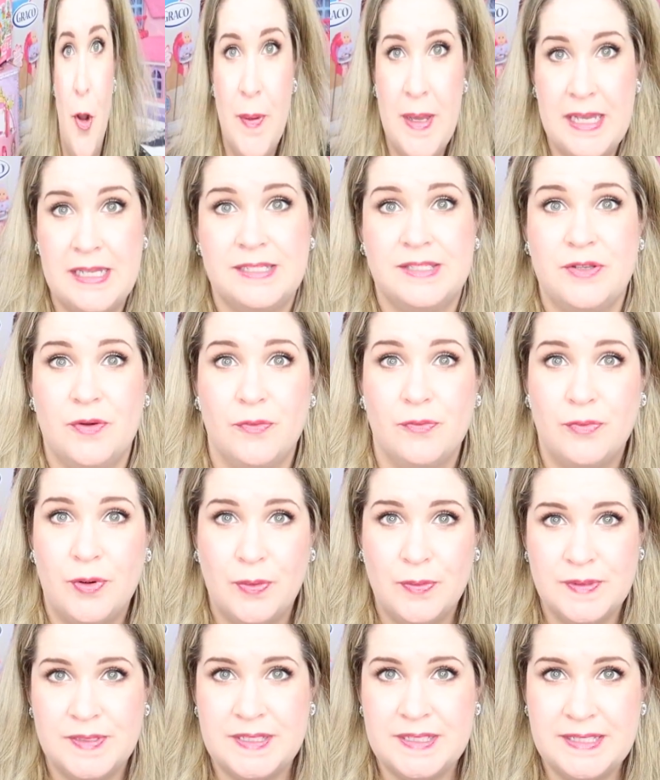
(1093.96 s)
Okay, so
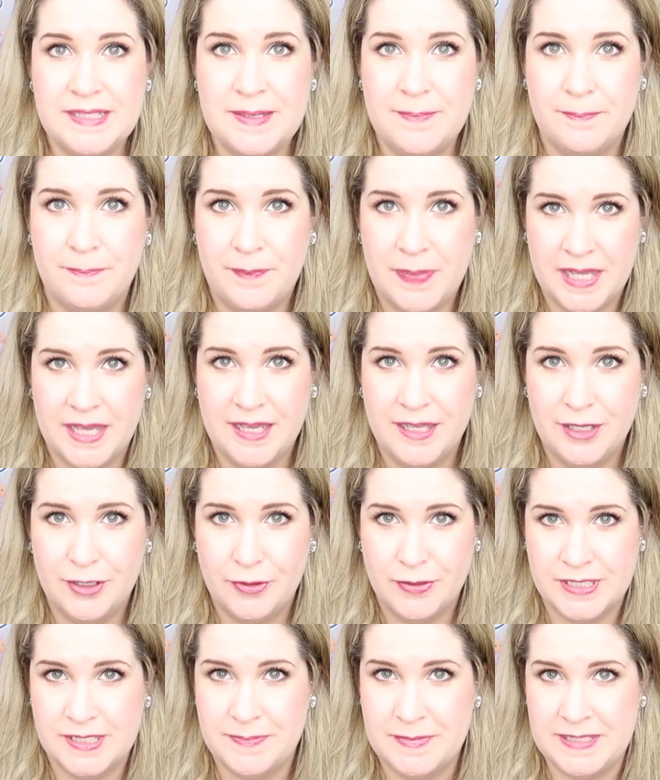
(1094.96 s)
Rose's big
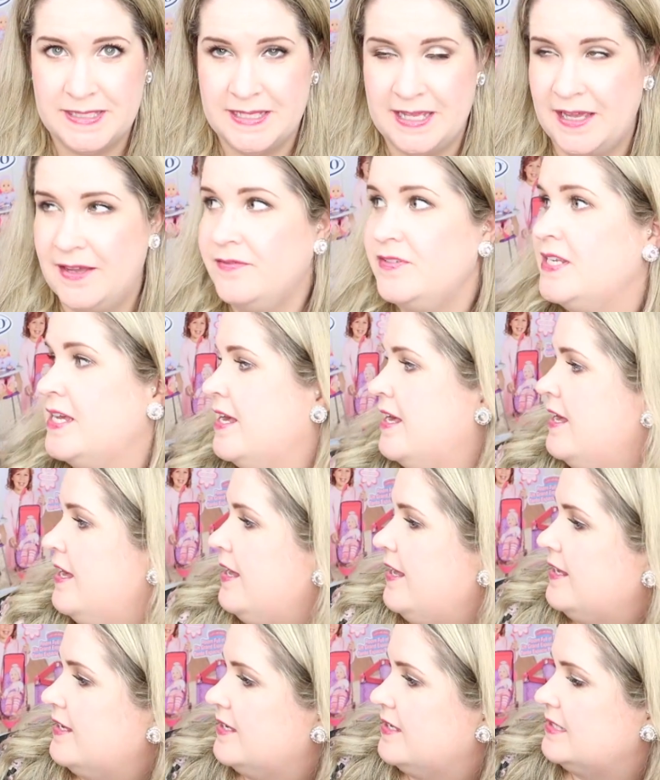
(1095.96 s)
Christmas gift
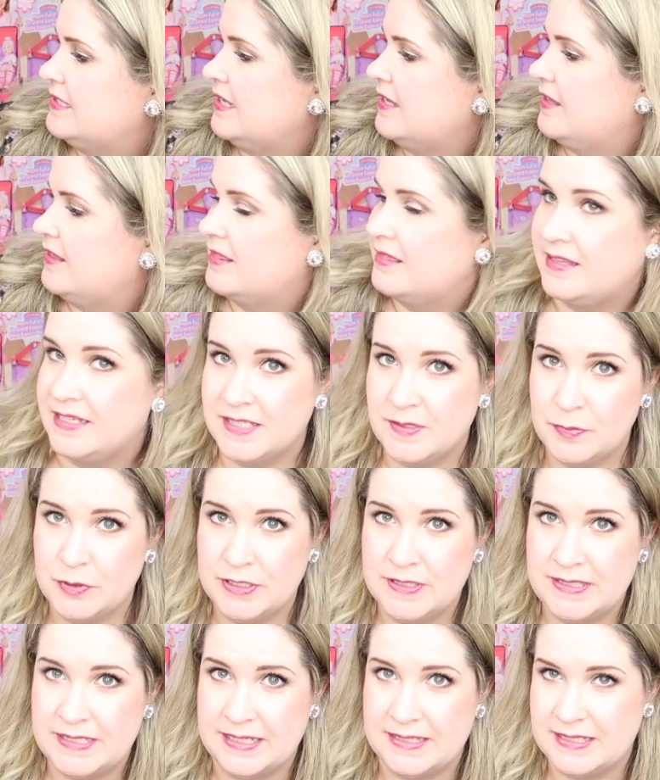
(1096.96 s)
is this
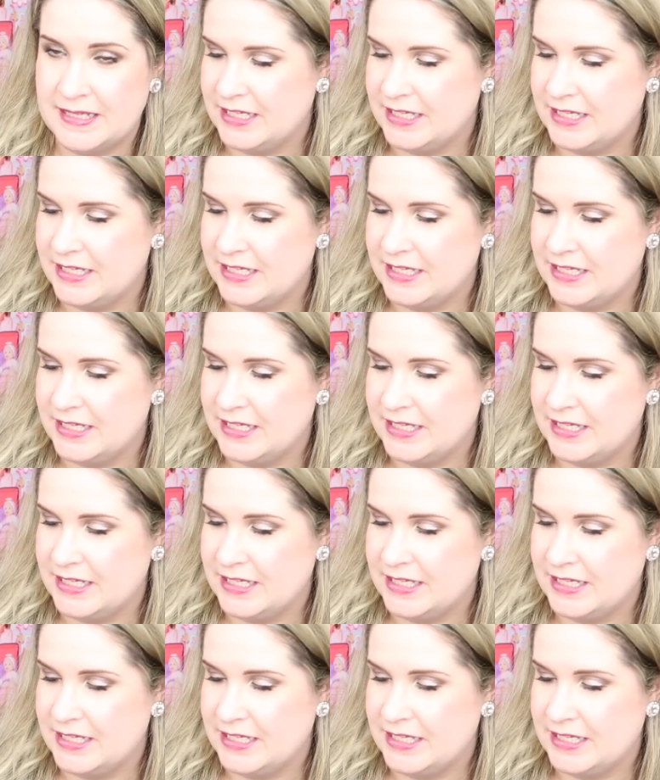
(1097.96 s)
princess